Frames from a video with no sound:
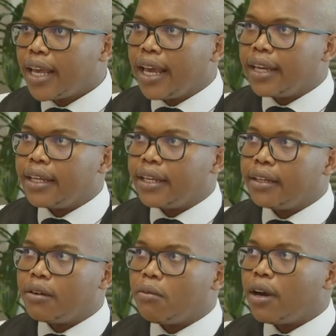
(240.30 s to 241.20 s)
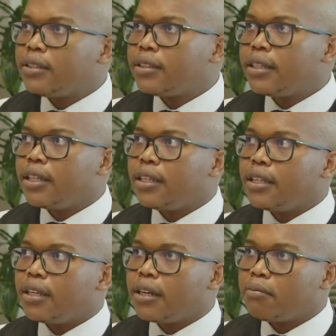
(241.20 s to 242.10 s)
And then once
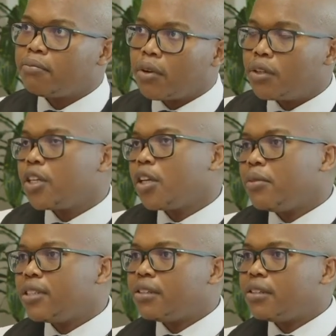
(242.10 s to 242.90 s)
the bond documents